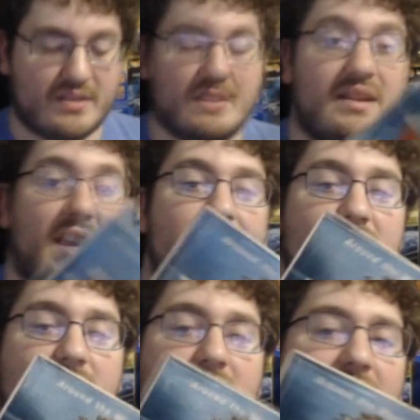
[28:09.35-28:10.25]
and Dave
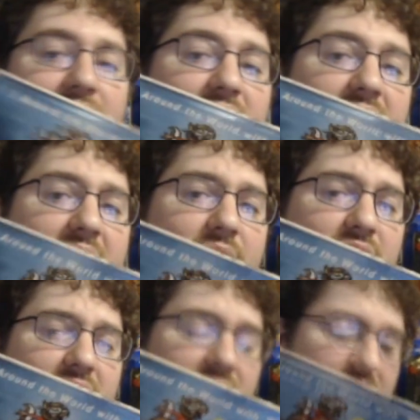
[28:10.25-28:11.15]
Seville. I've never
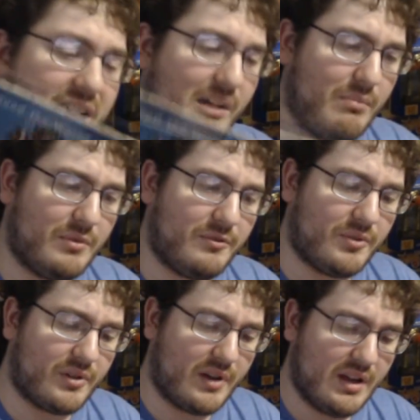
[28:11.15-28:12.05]
seen this album
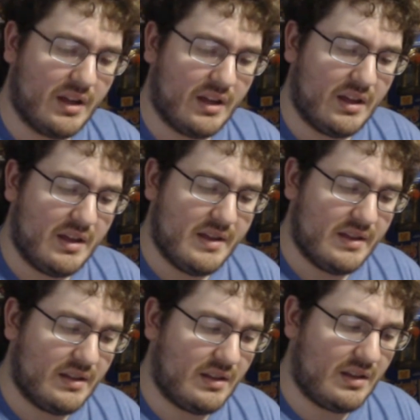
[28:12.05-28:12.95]
before.
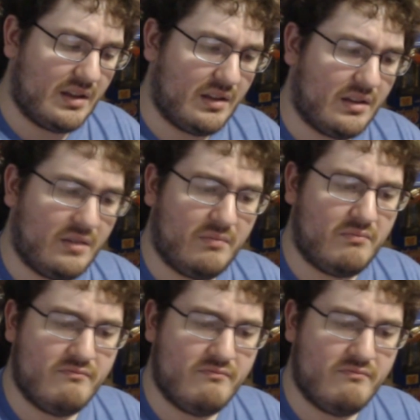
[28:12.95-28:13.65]
Apparently